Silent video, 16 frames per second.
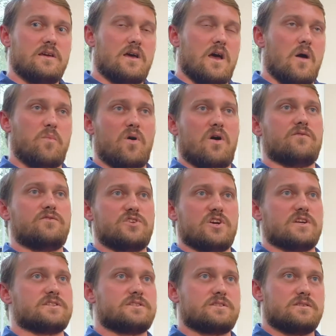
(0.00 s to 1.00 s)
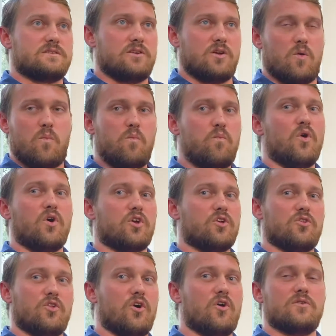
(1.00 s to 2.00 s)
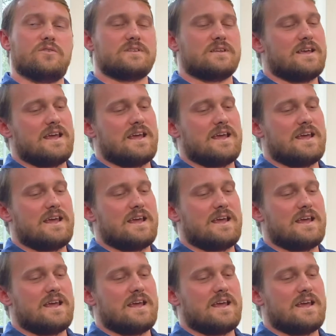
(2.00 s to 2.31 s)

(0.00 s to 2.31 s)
above just, booking loads.